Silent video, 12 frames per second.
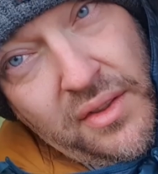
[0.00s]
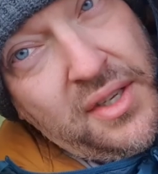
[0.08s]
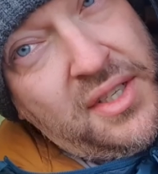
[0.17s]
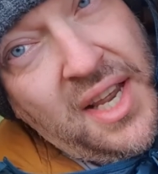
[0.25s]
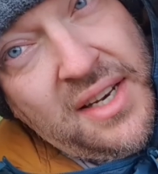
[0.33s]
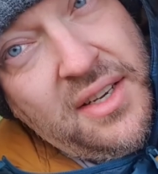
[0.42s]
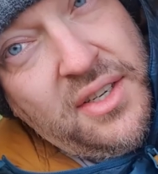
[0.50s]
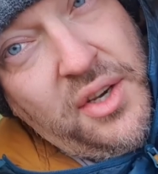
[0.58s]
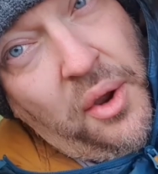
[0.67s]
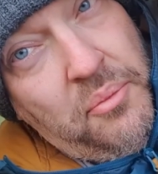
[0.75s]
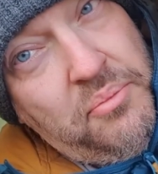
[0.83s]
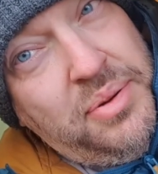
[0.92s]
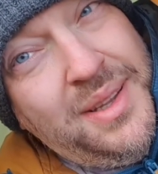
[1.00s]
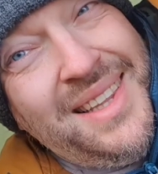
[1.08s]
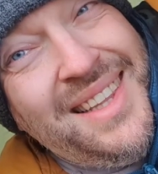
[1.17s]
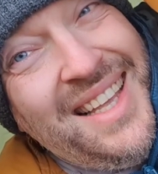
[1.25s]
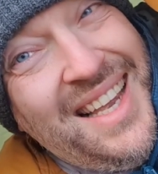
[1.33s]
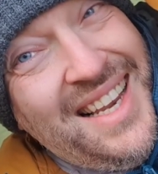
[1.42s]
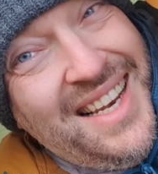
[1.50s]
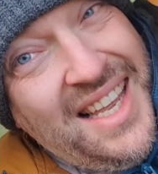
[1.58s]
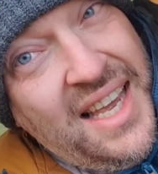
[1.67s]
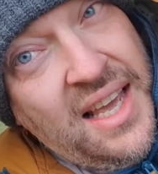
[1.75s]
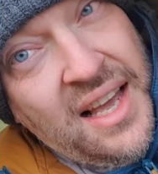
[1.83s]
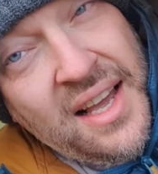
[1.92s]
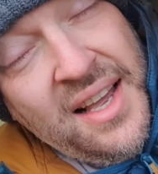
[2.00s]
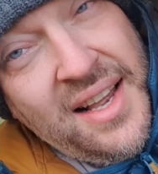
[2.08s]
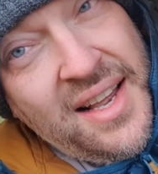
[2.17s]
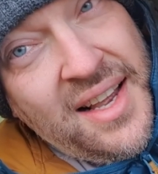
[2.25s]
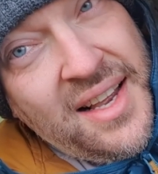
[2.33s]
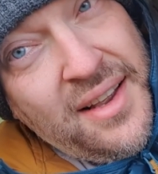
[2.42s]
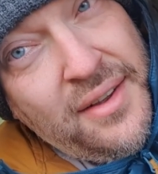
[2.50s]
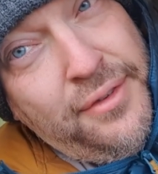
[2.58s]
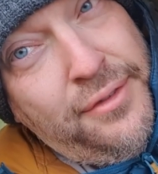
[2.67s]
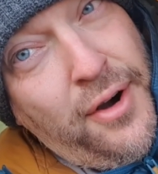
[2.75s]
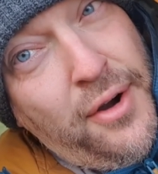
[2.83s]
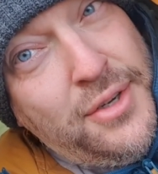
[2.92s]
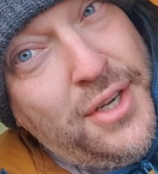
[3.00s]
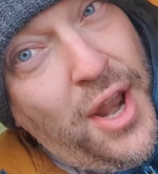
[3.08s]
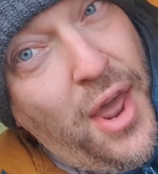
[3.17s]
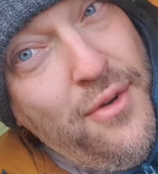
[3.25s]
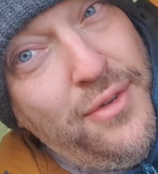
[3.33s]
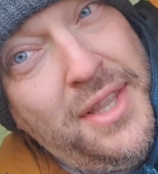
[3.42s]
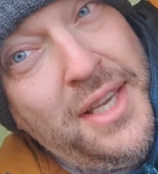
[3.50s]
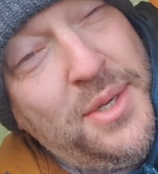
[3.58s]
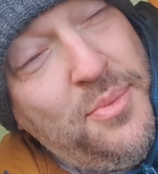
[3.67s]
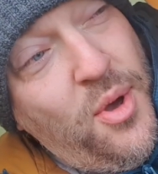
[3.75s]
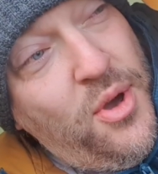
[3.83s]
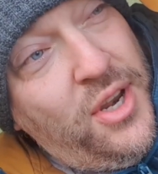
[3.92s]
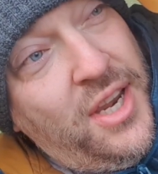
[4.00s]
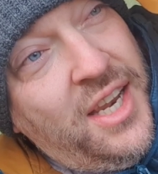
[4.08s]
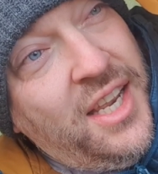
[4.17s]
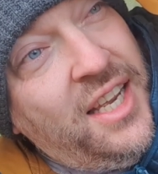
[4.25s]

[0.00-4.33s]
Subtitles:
tent has completely frozen over this morning.